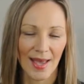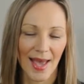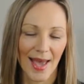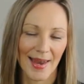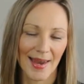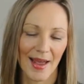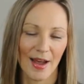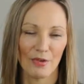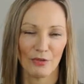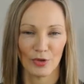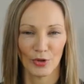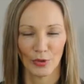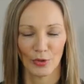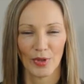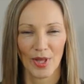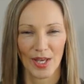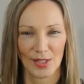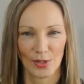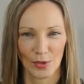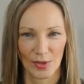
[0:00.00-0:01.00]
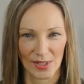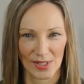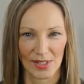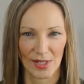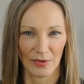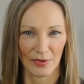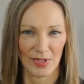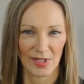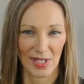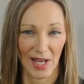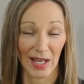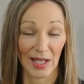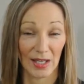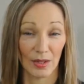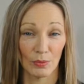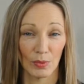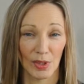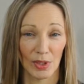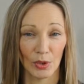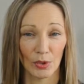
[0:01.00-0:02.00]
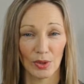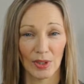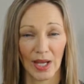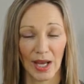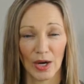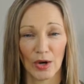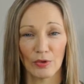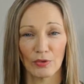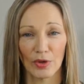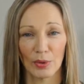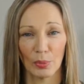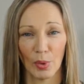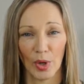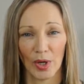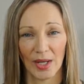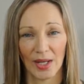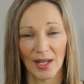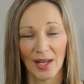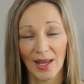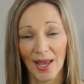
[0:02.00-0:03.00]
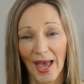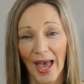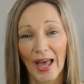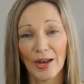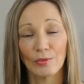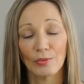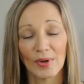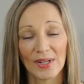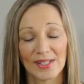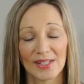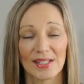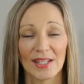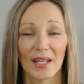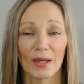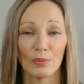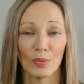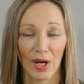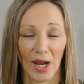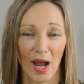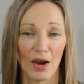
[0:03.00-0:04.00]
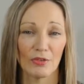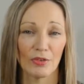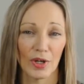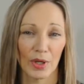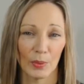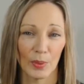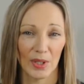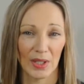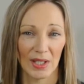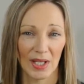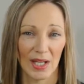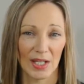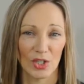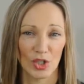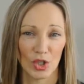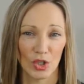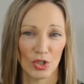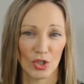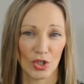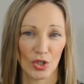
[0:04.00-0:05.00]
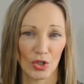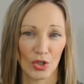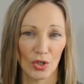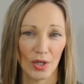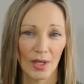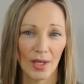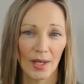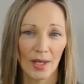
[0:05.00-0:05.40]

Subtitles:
enough and all that sort of stuff, and taking really good care of your body and resting and recovering when you need to too.